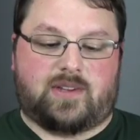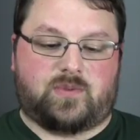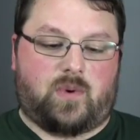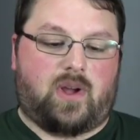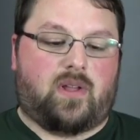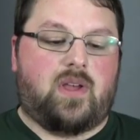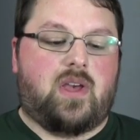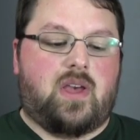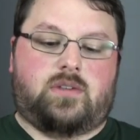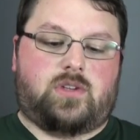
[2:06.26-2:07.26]
as well.
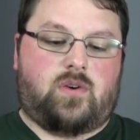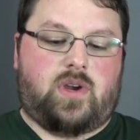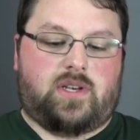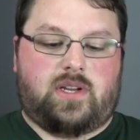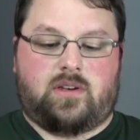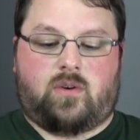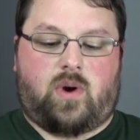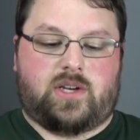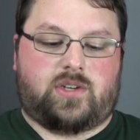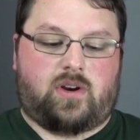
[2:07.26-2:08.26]
So it didn't
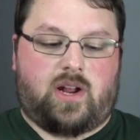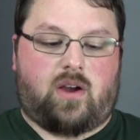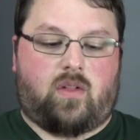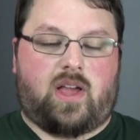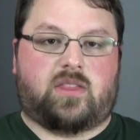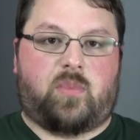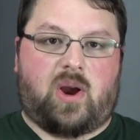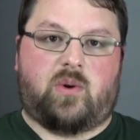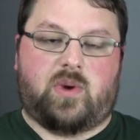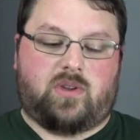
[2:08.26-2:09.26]
quite turn out like the
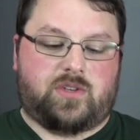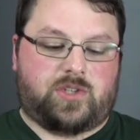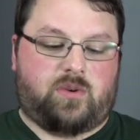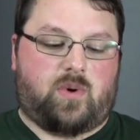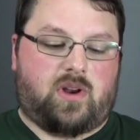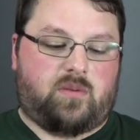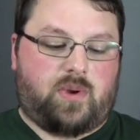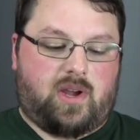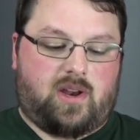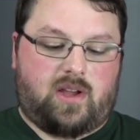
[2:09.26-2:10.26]
periwinkle that she wanted,
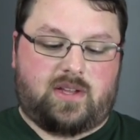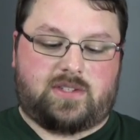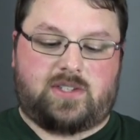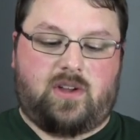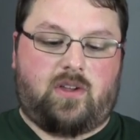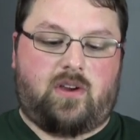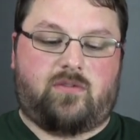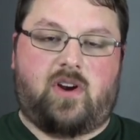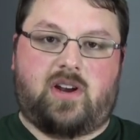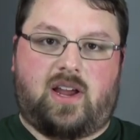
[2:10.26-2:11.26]
but uh, it's still a
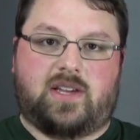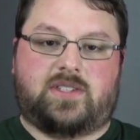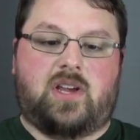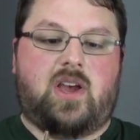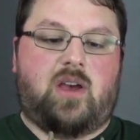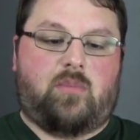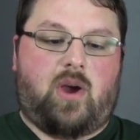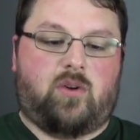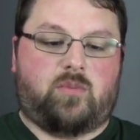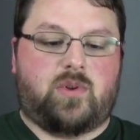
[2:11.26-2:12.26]
very nice
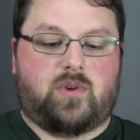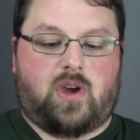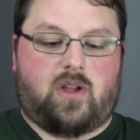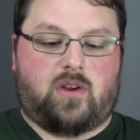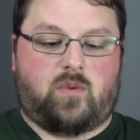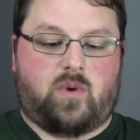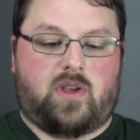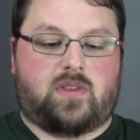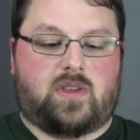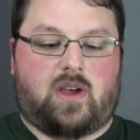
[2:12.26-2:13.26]
powder blue color
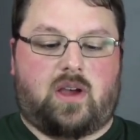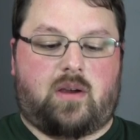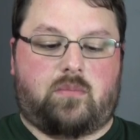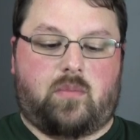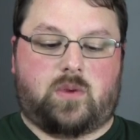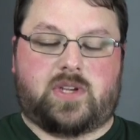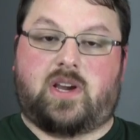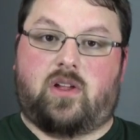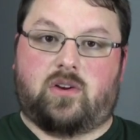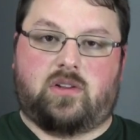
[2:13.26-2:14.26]
with um,
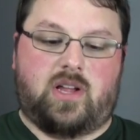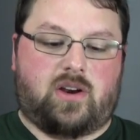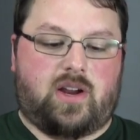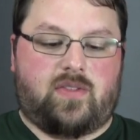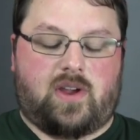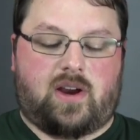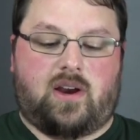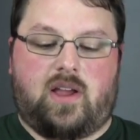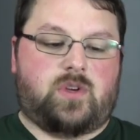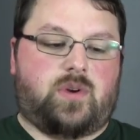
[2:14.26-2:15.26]
multicolored glitter in
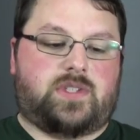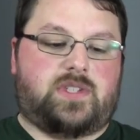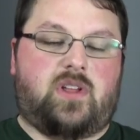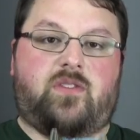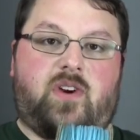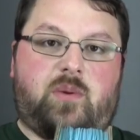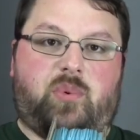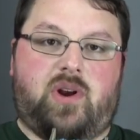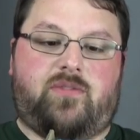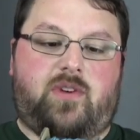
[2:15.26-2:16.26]
there. So it's still a very
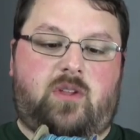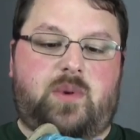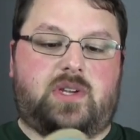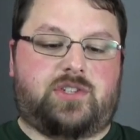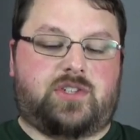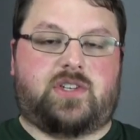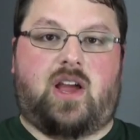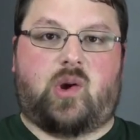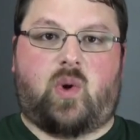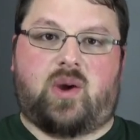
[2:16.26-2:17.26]
pretty filament, just
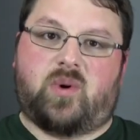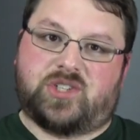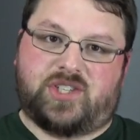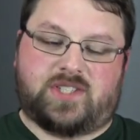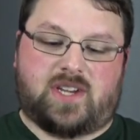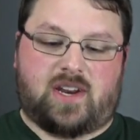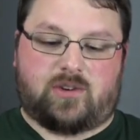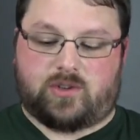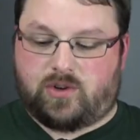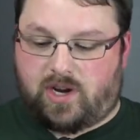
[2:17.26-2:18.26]
not quite what she set
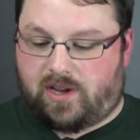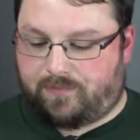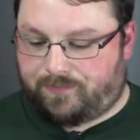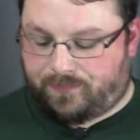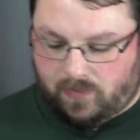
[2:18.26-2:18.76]
out to create.